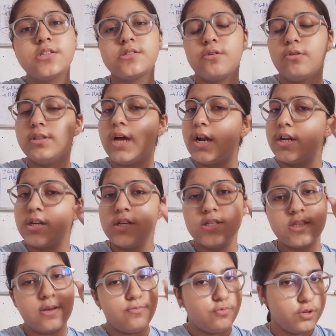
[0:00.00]
So that
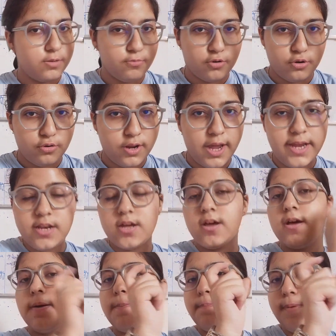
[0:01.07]
is ammonium chloride
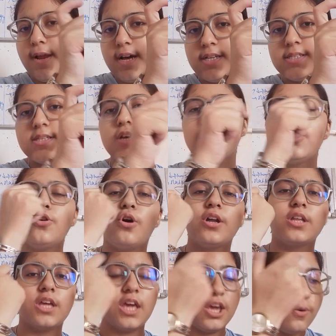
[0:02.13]
plus
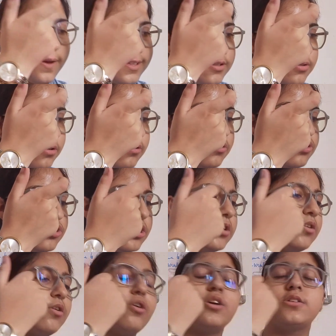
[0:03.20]
your KOH
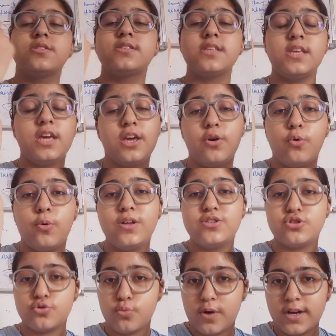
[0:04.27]
solution or
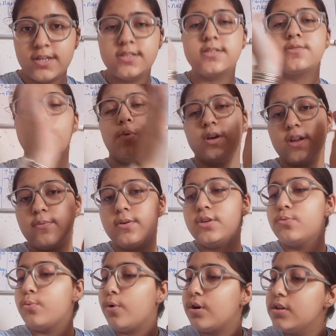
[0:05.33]
CaOH twice, whatever
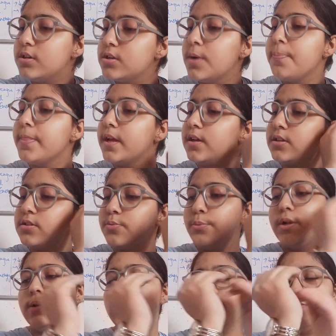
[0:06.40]
you want,
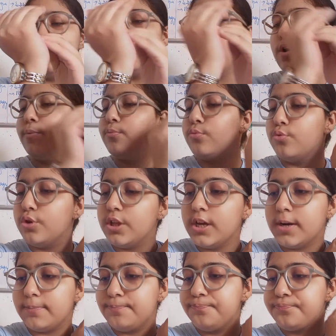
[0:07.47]
will give you
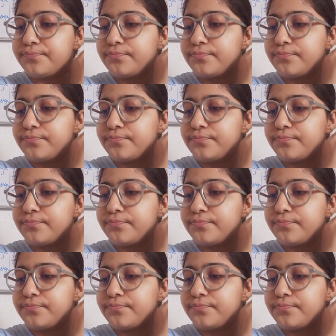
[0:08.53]
ammonia.